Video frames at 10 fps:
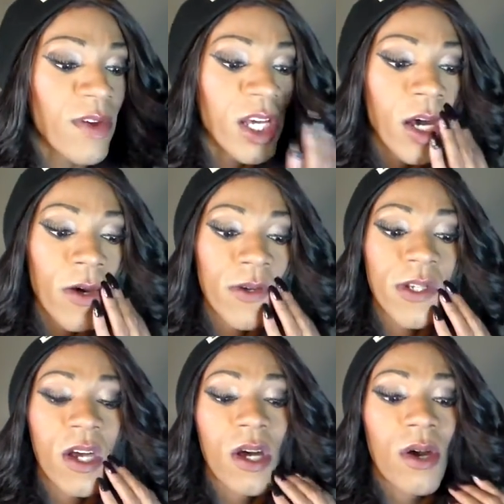
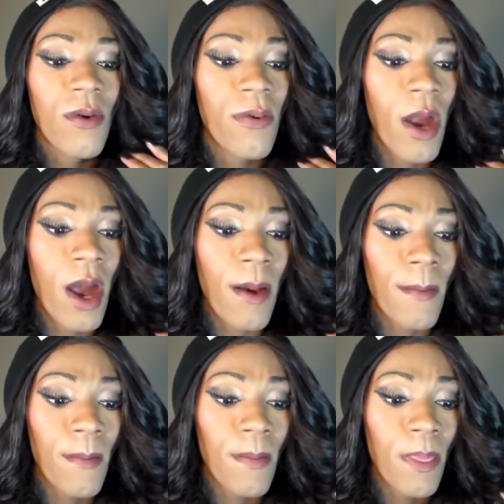videos,
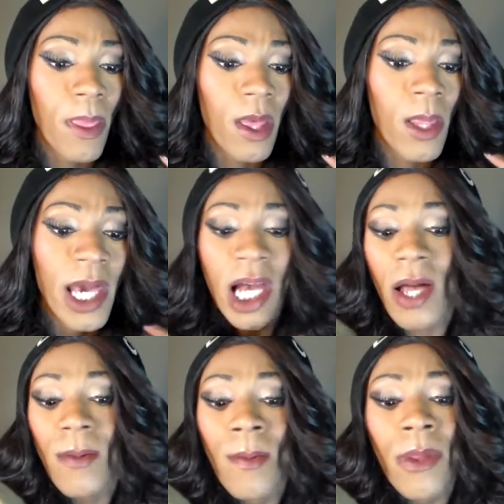from, like,